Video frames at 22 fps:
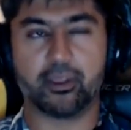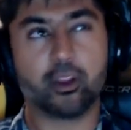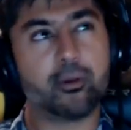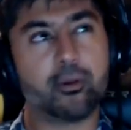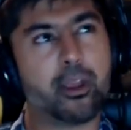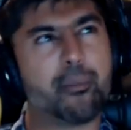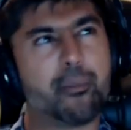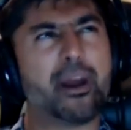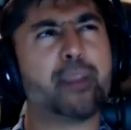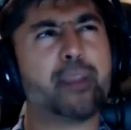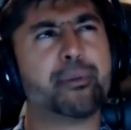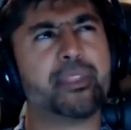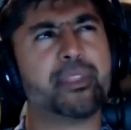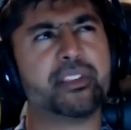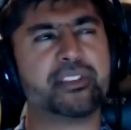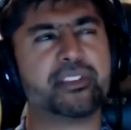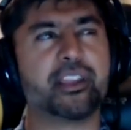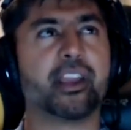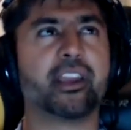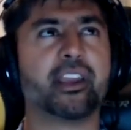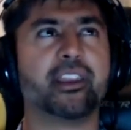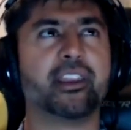Or it might have been the
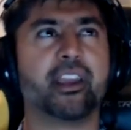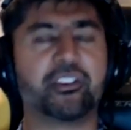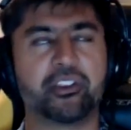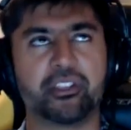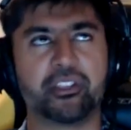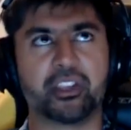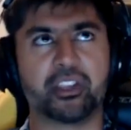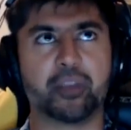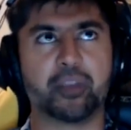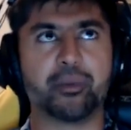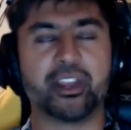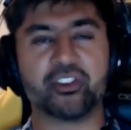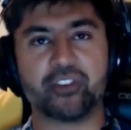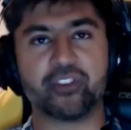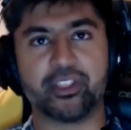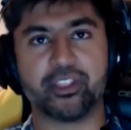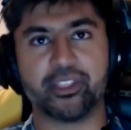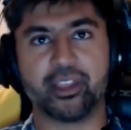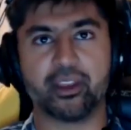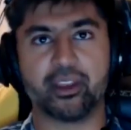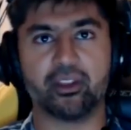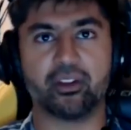second, actually. I think I might have
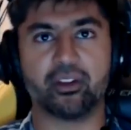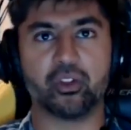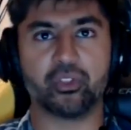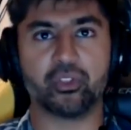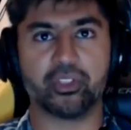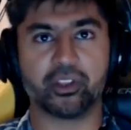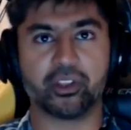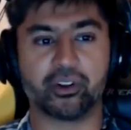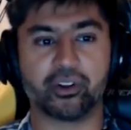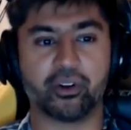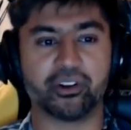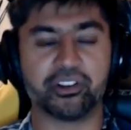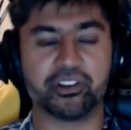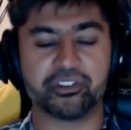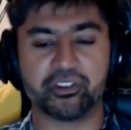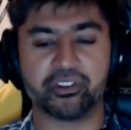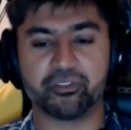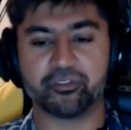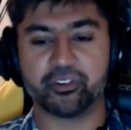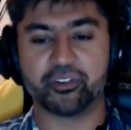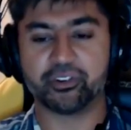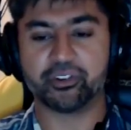tried that the Carnage
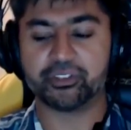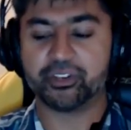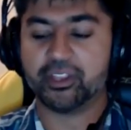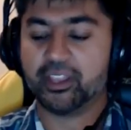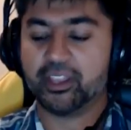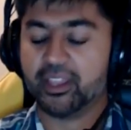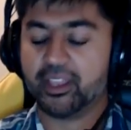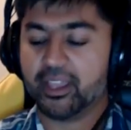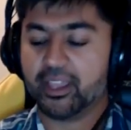Zone first.